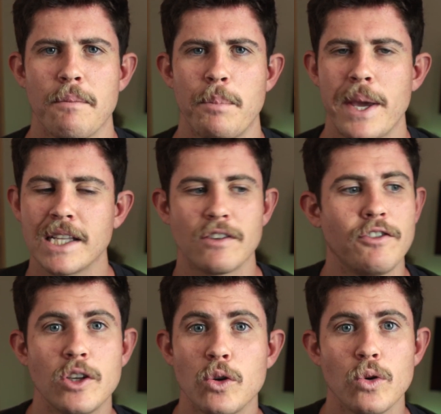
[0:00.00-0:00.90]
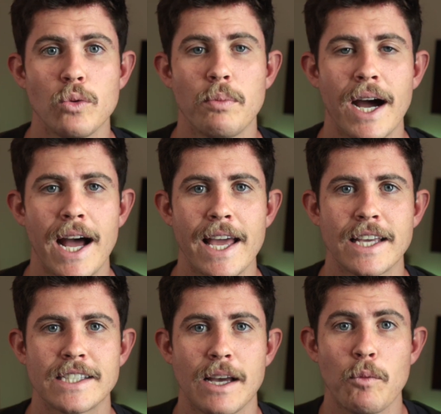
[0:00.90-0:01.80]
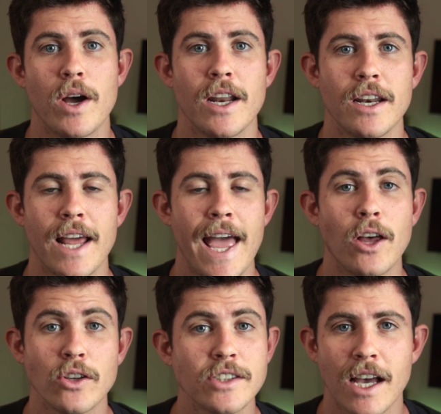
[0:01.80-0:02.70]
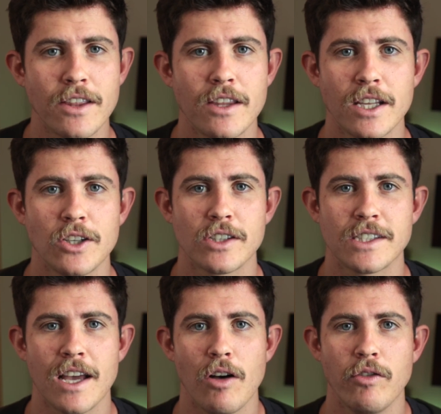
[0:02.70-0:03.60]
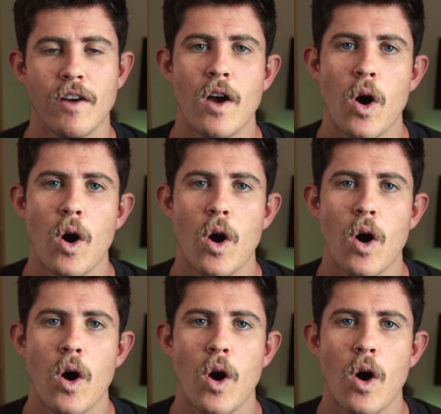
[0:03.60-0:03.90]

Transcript: picked for you by someone else other than yourself,